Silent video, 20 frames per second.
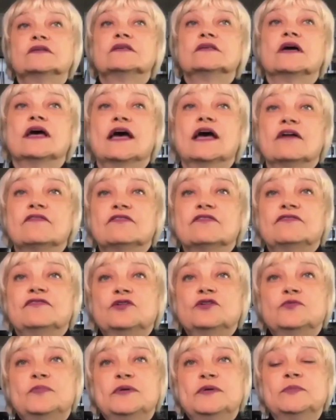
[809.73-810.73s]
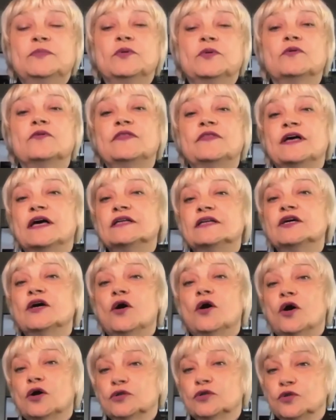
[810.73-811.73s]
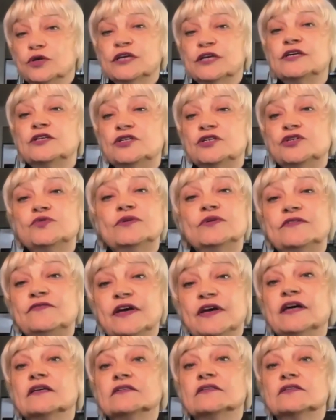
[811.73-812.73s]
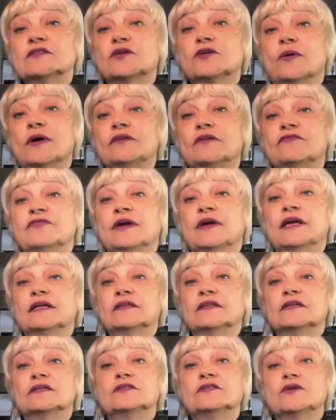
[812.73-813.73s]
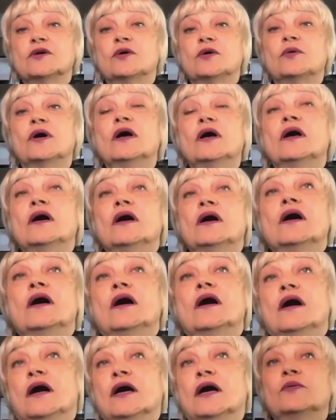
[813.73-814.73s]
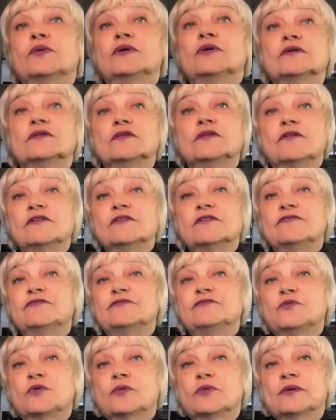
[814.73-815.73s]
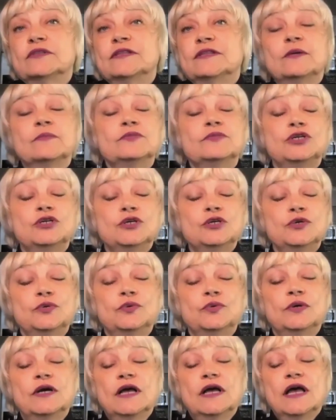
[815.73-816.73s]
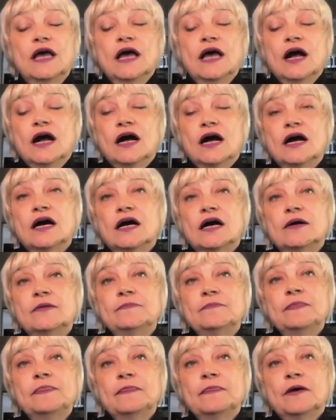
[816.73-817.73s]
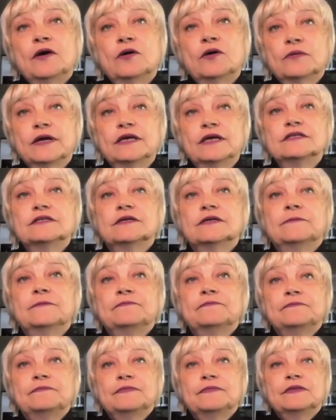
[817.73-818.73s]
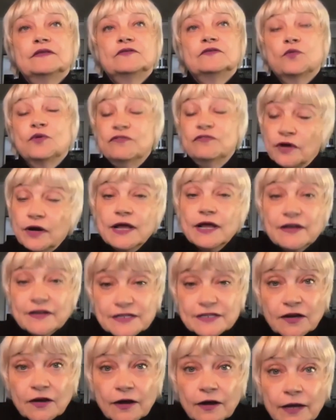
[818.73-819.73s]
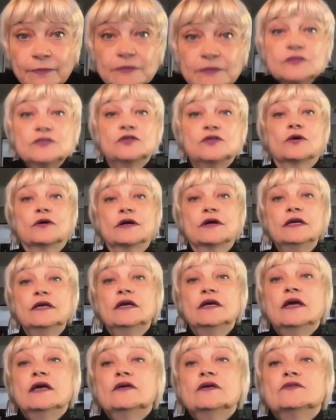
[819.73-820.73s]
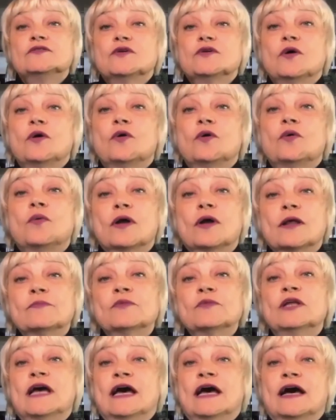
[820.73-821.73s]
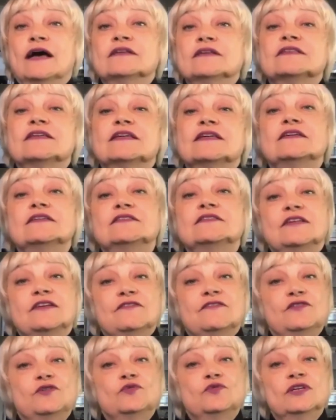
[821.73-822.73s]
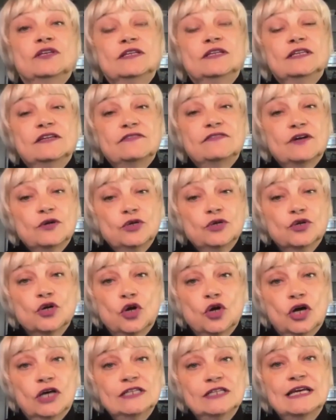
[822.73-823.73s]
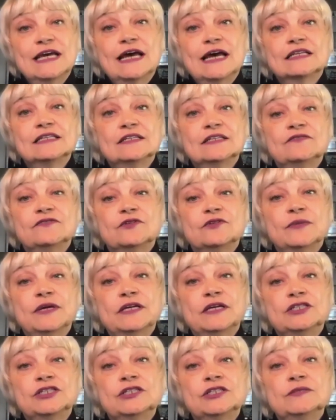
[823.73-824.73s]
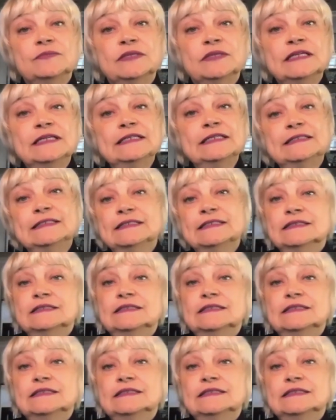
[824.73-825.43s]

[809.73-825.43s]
I have a few people that are looking to invest, quite frankly. So I will forward them to you. All right. We've run out of time. Sorry. So what I'm going to ask is if you can give out your contact information, please.